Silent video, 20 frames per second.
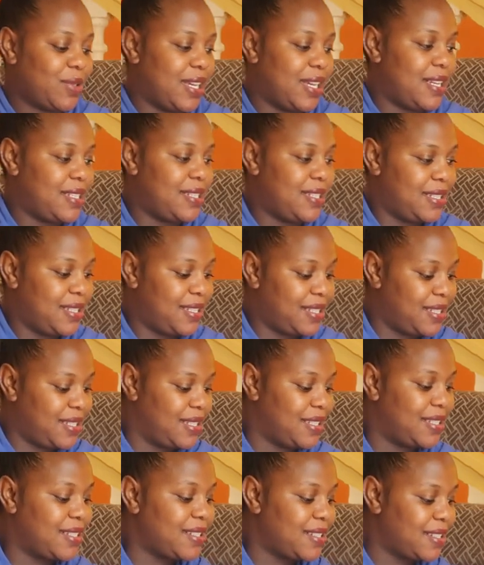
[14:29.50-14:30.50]
to get it.
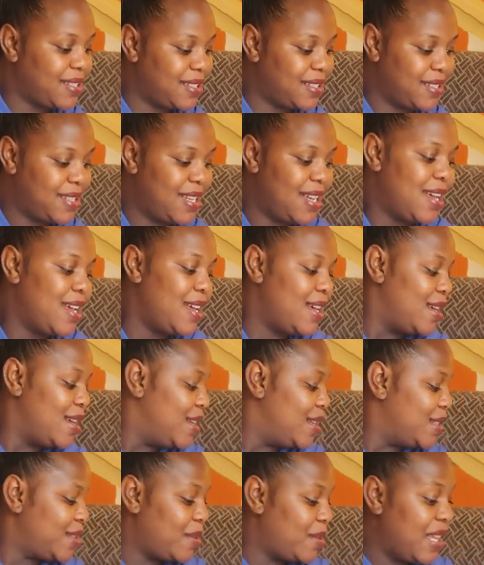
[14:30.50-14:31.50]

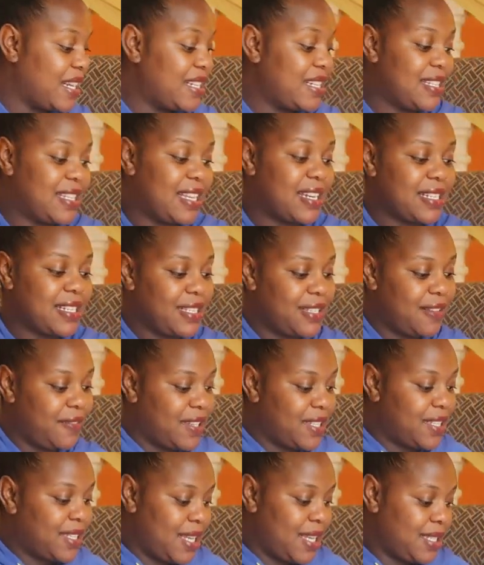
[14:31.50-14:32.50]
So that is the
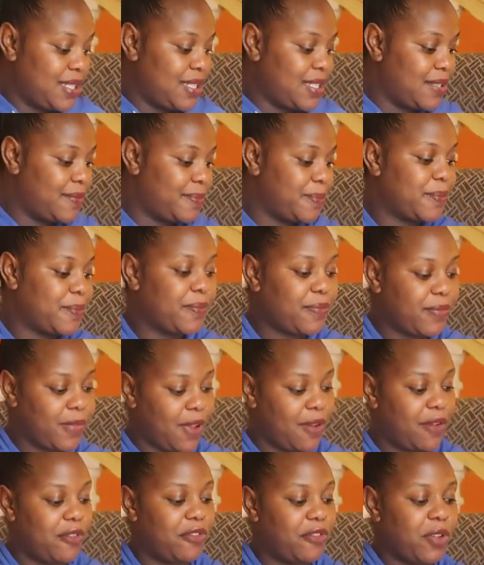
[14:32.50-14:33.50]
receiving set
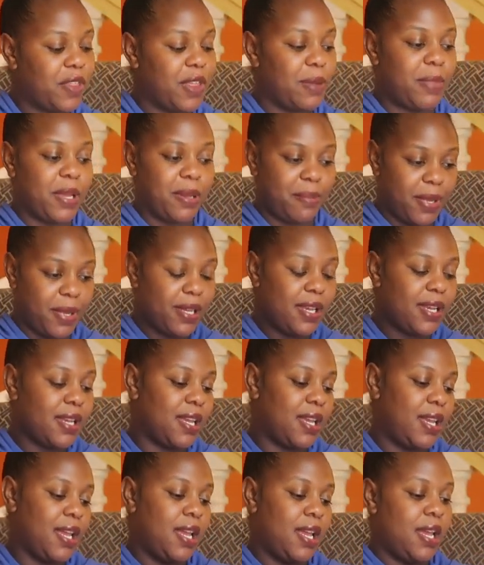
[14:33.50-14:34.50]
for the baby.
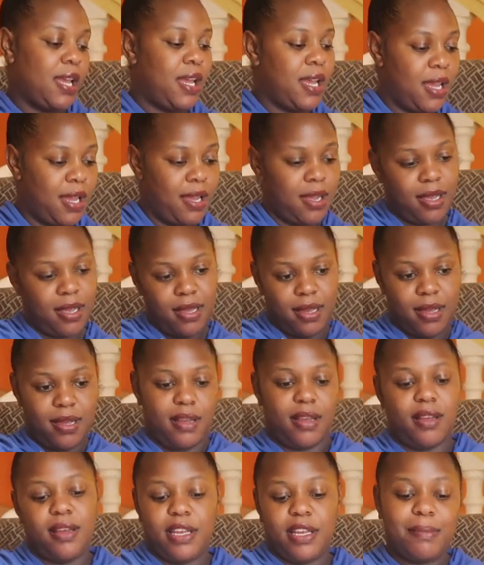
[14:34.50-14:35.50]

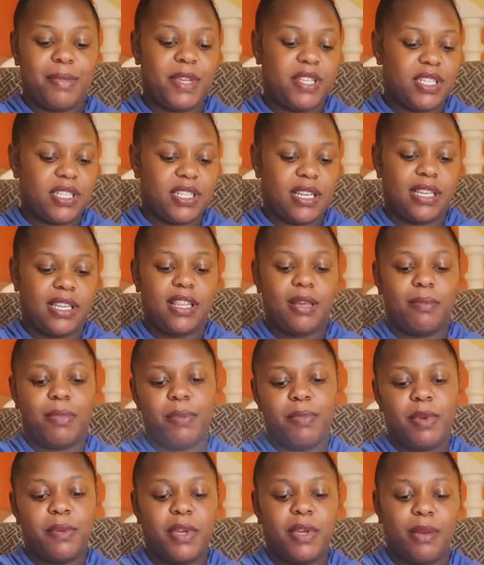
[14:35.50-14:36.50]
Immediately the
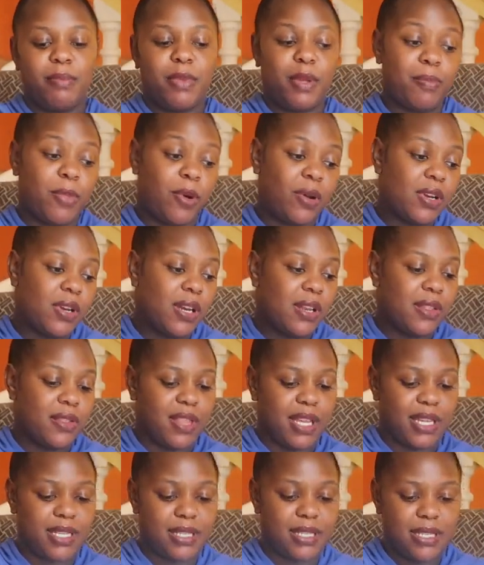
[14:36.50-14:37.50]
baby will be born,
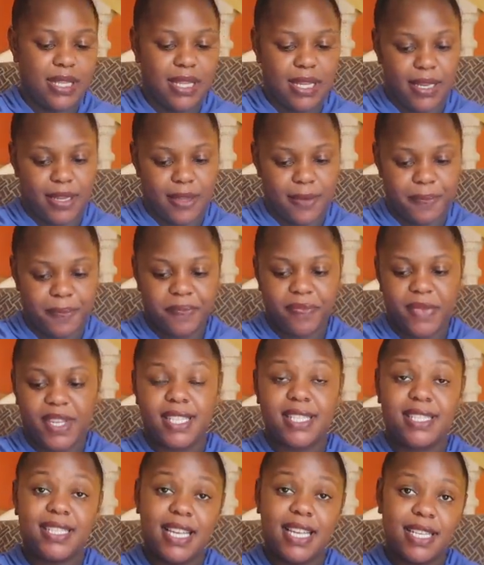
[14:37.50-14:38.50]
that's the
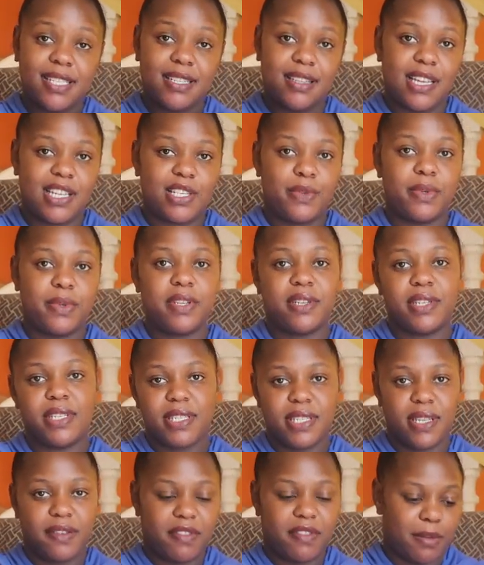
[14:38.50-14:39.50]
set that will
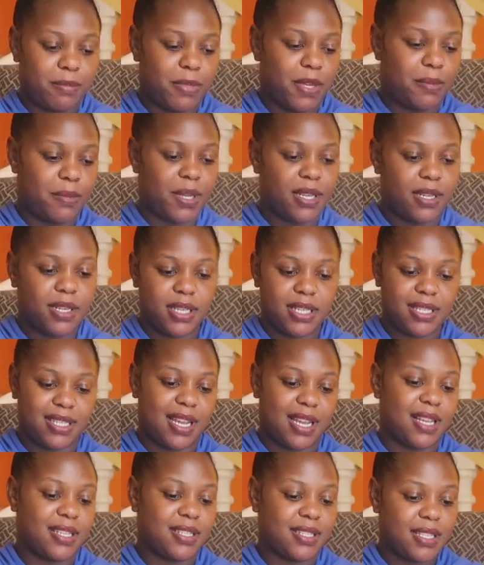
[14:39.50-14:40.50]
receive the baby. It
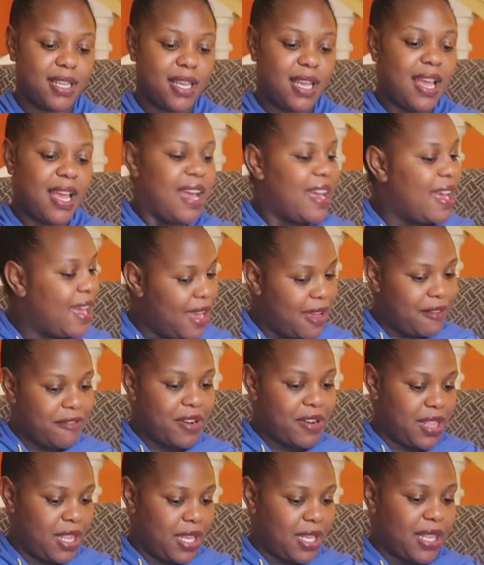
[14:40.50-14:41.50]
has
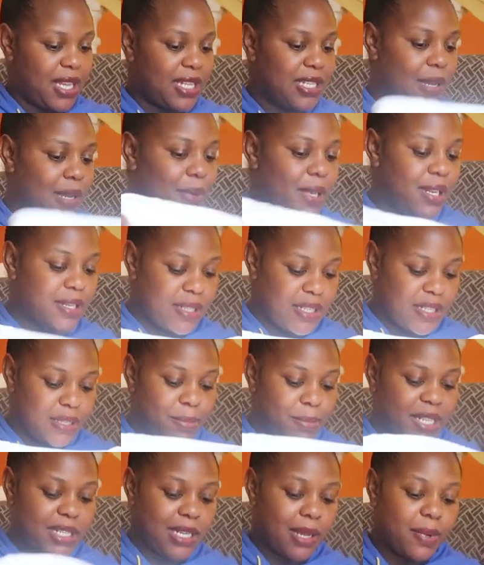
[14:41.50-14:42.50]
everything that I will
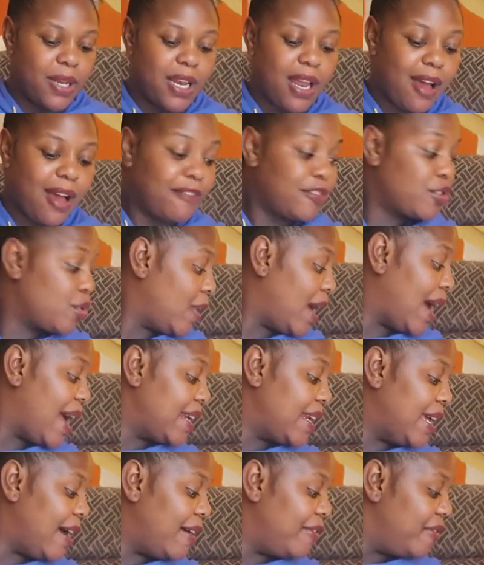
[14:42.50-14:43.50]
need, but I will have to
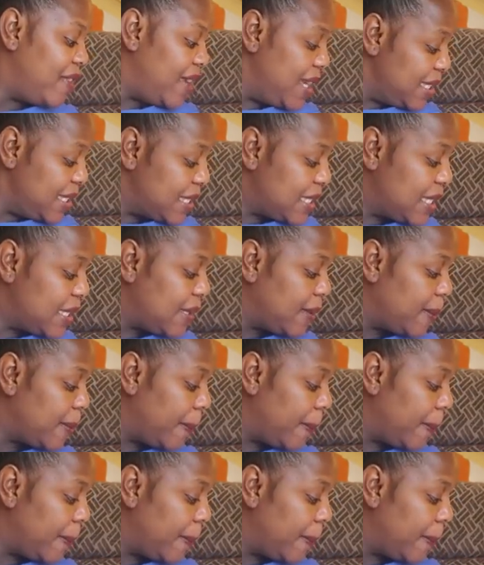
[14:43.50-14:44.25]
add a vest